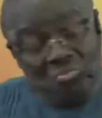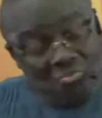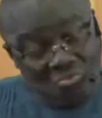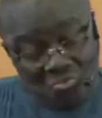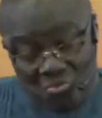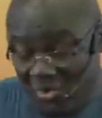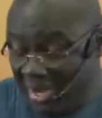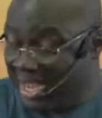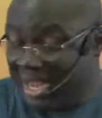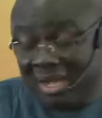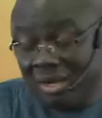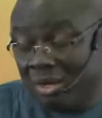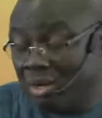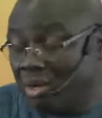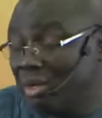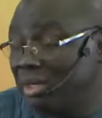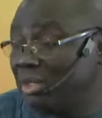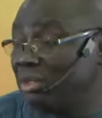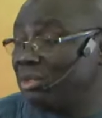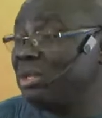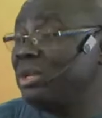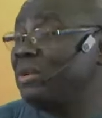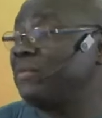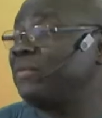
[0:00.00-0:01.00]
We can go
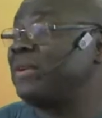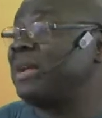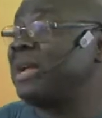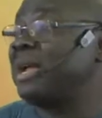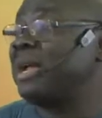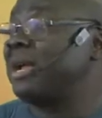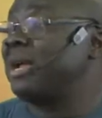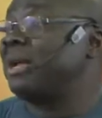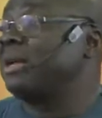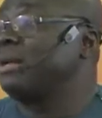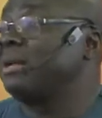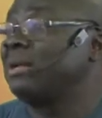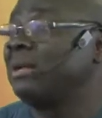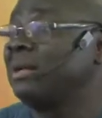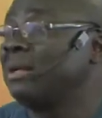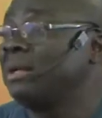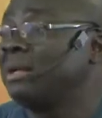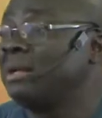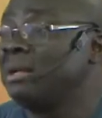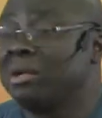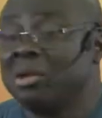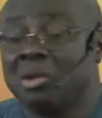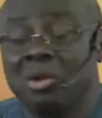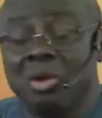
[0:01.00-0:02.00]
into the fire.
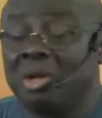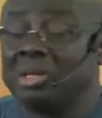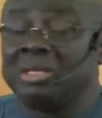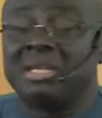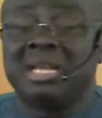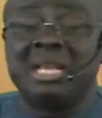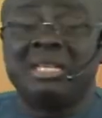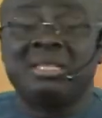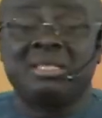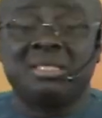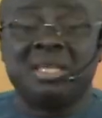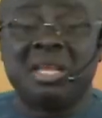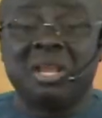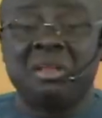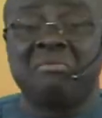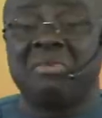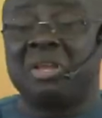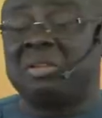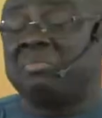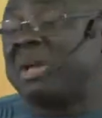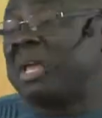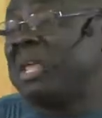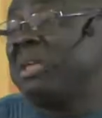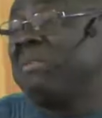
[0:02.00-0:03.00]
God can save
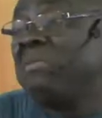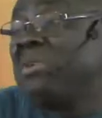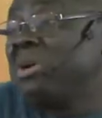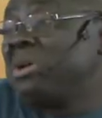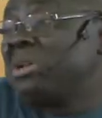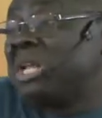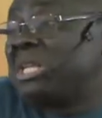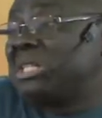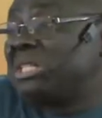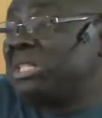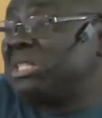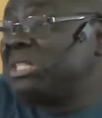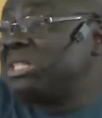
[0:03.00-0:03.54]
us, but if God doesn't